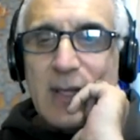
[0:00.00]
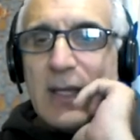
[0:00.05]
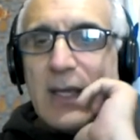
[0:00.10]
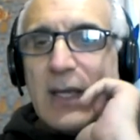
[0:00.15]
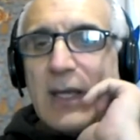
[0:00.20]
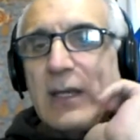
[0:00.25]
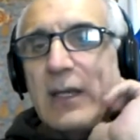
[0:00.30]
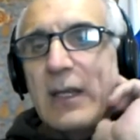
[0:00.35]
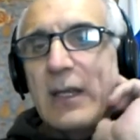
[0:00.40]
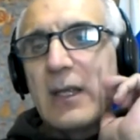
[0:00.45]

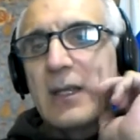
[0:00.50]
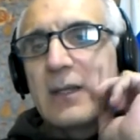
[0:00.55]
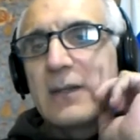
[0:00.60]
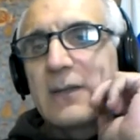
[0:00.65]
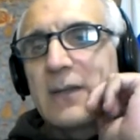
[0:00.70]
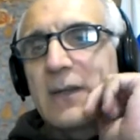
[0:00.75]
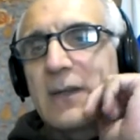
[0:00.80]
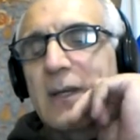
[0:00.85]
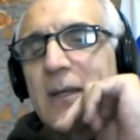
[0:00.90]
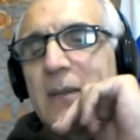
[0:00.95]
And
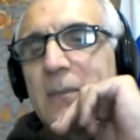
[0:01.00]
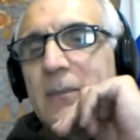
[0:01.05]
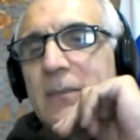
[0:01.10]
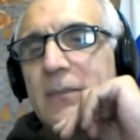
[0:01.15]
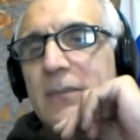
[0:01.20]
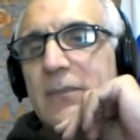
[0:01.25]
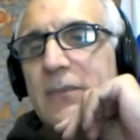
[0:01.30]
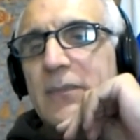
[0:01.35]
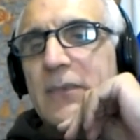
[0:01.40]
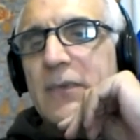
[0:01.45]

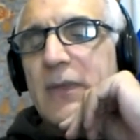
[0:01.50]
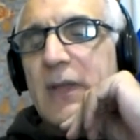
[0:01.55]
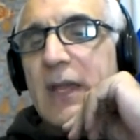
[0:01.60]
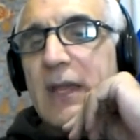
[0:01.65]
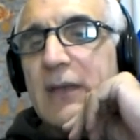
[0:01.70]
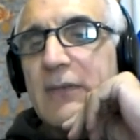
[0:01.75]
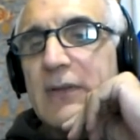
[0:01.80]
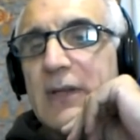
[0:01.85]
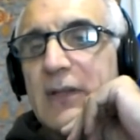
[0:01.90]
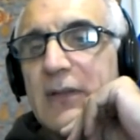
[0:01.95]
do they
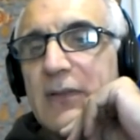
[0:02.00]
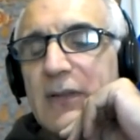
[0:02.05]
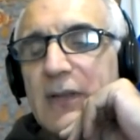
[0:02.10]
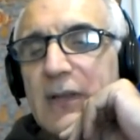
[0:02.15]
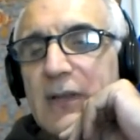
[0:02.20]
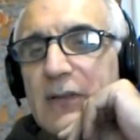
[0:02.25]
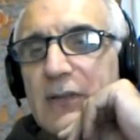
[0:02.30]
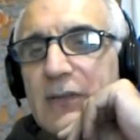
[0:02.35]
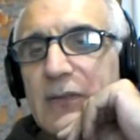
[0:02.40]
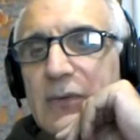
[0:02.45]
have anything
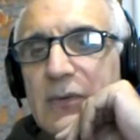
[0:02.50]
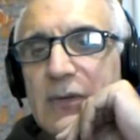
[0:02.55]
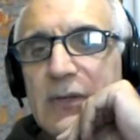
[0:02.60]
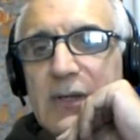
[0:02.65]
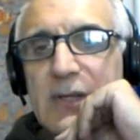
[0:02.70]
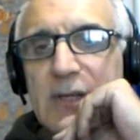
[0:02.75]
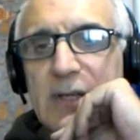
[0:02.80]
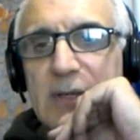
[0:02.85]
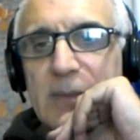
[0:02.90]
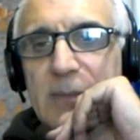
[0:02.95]
else
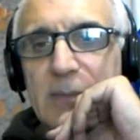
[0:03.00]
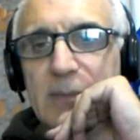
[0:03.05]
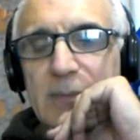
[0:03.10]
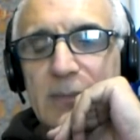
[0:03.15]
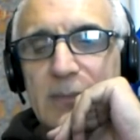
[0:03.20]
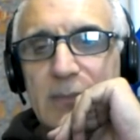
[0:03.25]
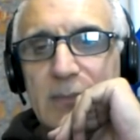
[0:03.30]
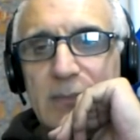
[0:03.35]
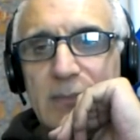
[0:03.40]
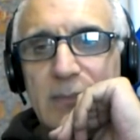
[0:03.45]

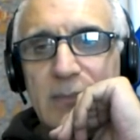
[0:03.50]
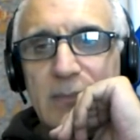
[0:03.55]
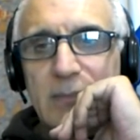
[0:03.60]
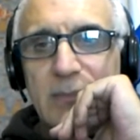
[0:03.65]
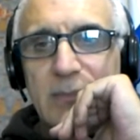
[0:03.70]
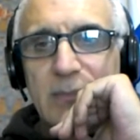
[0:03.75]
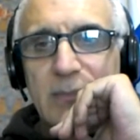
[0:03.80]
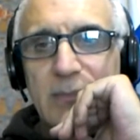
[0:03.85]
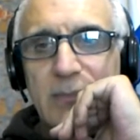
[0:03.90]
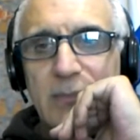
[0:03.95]
on
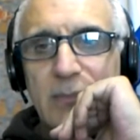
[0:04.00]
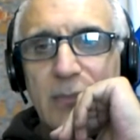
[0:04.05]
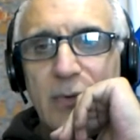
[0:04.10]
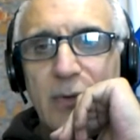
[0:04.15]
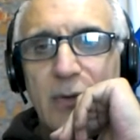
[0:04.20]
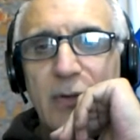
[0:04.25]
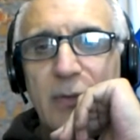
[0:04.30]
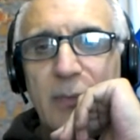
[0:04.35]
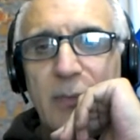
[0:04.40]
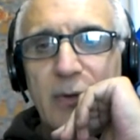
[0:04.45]

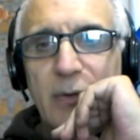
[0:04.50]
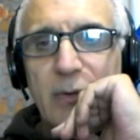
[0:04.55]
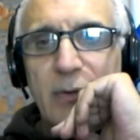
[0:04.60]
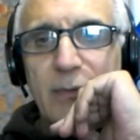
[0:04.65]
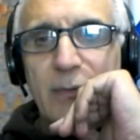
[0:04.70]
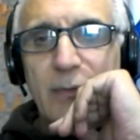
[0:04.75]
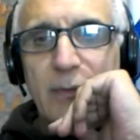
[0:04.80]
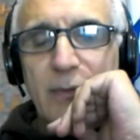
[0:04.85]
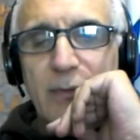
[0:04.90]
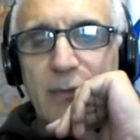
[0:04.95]
all the
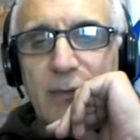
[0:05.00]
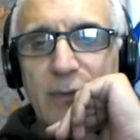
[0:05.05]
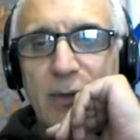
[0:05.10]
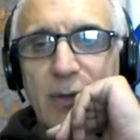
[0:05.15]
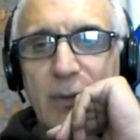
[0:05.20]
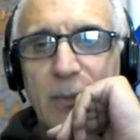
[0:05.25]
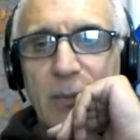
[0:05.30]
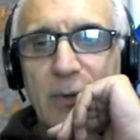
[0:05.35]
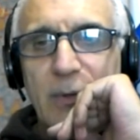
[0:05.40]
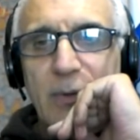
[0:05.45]
maneuvers
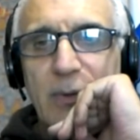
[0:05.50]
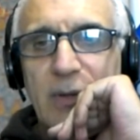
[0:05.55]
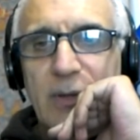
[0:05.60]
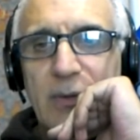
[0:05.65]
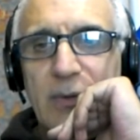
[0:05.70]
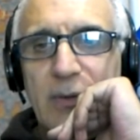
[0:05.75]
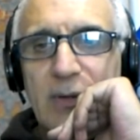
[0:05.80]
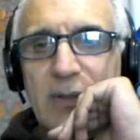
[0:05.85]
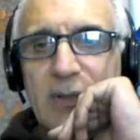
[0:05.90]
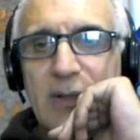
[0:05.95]
were going
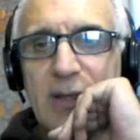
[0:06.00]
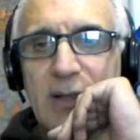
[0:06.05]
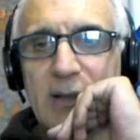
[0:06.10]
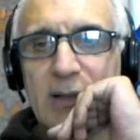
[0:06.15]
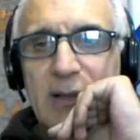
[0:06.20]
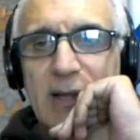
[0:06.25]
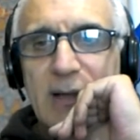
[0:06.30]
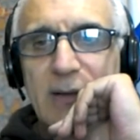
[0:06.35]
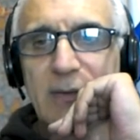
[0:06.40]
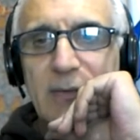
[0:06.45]
on that
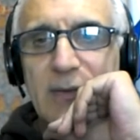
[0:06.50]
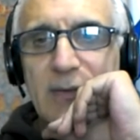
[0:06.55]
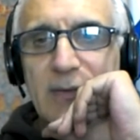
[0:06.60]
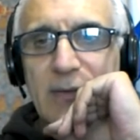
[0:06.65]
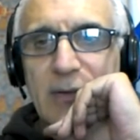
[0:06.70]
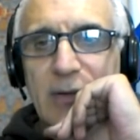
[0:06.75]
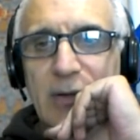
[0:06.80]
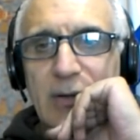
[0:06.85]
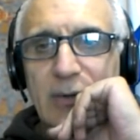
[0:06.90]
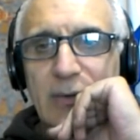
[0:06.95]
allowed this
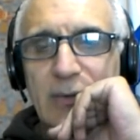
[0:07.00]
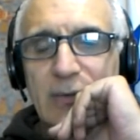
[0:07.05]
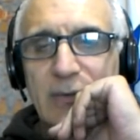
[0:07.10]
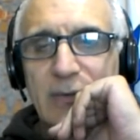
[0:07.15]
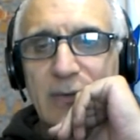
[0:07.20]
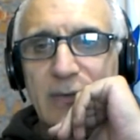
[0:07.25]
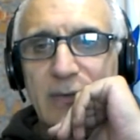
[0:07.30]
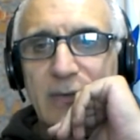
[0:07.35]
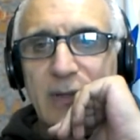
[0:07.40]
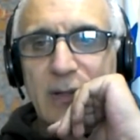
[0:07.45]
cargo to
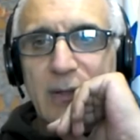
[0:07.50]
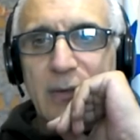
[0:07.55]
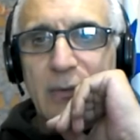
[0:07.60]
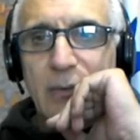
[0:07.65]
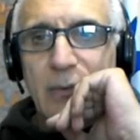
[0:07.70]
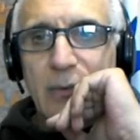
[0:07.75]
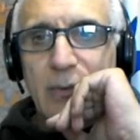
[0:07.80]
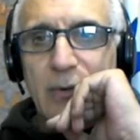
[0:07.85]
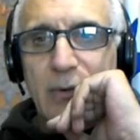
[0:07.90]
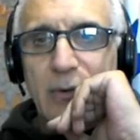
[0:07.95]
stay in
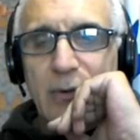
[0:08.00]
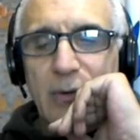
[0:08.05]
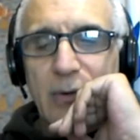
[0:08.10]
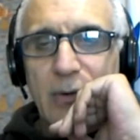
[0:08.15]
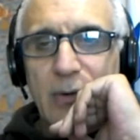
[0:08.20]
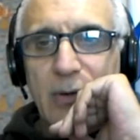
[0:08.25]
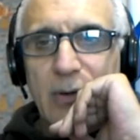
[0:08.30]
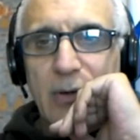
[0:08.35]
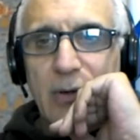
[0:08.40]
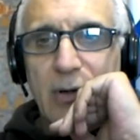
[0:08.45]

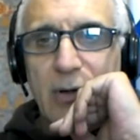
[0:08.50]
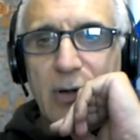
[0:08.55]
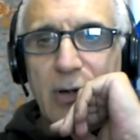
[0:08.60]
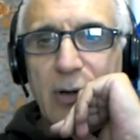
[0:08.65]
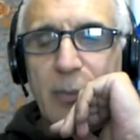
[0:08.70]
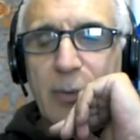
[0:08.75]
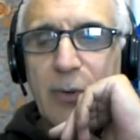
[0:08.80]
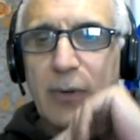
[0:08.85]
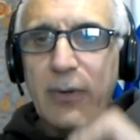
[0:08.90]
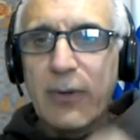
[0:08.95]

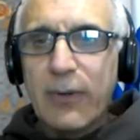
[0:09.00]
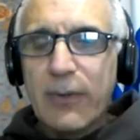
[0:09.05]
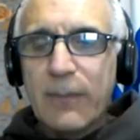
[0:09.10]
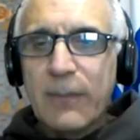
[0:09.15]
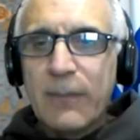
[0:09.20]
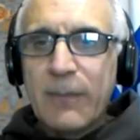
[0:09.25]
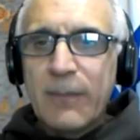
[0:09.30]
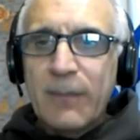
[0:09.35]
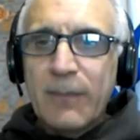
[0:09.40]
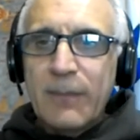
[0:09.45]
harbor?
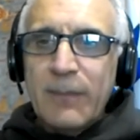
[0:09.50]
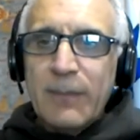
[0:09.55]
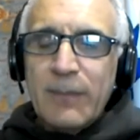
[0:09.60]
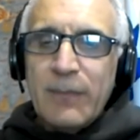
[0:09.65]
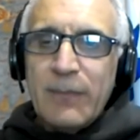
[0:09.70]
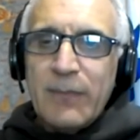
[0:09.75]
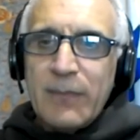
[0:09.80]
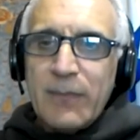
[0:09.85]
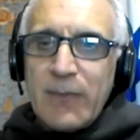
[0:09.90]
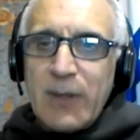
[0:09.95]

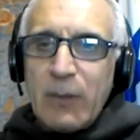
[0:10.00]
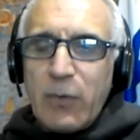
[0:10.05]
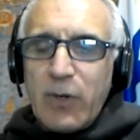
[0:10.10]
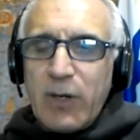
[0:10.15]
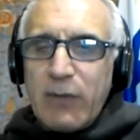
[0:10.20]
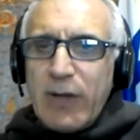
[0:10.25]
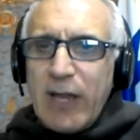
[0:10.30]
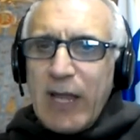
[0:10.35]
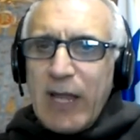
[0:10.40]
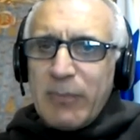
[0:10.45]
And
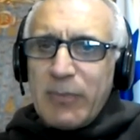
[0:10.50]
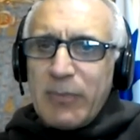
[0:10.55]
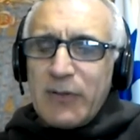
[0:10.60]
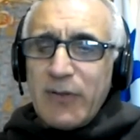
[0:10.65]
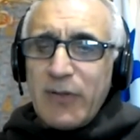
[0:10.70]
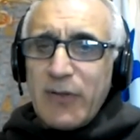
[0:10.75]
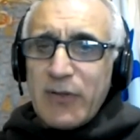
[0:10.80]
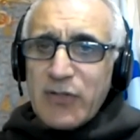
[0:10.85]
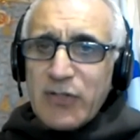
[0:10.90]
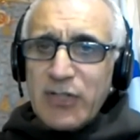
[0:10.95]
whatever happened
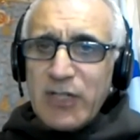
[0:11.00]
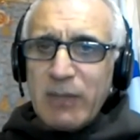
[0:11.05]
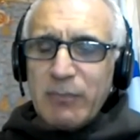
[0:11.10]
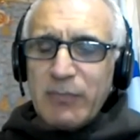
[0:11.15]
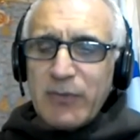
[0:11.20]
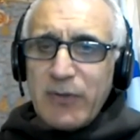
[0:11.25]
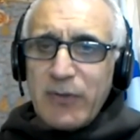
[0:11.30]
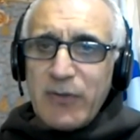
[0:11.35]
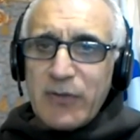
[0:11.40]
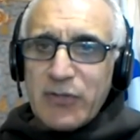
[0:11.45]
to the
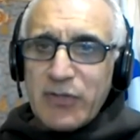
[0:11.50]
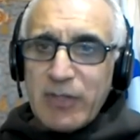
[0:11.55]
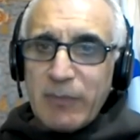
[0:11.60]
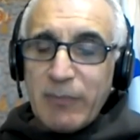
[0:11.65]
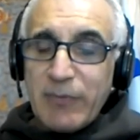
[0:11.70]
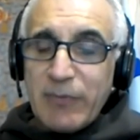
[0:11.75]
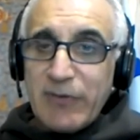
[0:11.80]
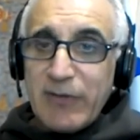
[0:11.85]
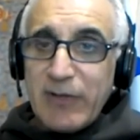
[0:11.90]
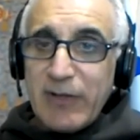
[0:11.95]
ship? Did the
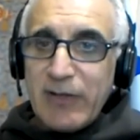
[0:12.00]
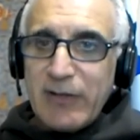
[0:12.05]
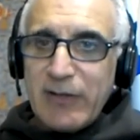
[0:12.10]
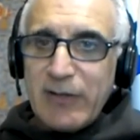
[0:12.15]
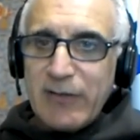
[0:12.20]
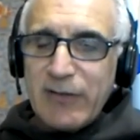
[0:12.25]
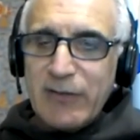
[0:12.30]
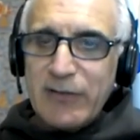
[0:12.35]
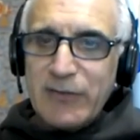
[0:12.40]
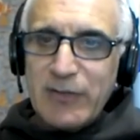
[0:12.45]
ship sink?
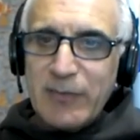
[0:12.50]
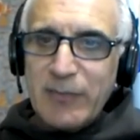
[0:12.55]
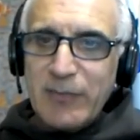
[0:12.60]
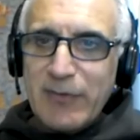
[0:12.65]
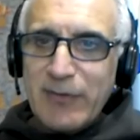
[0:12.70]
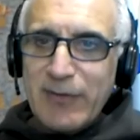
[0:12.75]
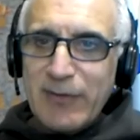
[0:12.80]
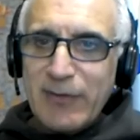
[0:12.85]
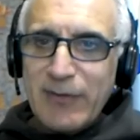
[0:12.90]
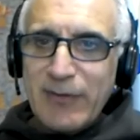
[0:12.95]
Is the ship
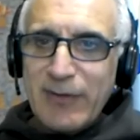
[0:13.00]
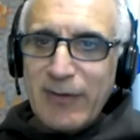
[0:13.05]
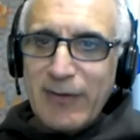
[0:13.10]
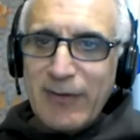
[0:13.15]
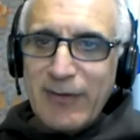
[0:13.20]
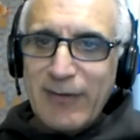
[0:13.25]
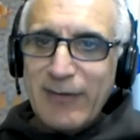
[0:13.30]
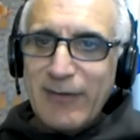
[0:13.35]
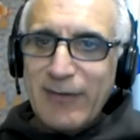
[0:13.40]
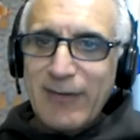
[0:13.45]
still
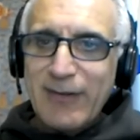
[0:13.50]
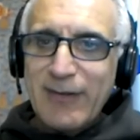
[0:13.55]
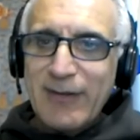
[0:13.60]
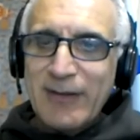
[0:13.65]
there?